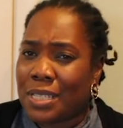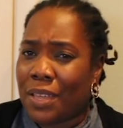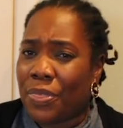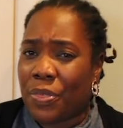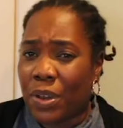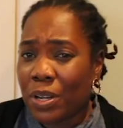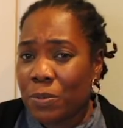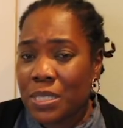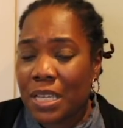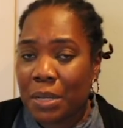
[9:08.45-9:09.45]
I thought it
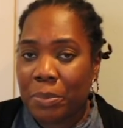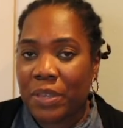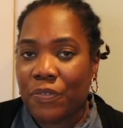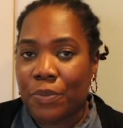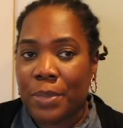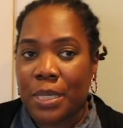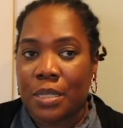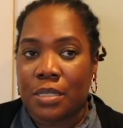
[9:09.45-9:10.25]
was gonna be for me.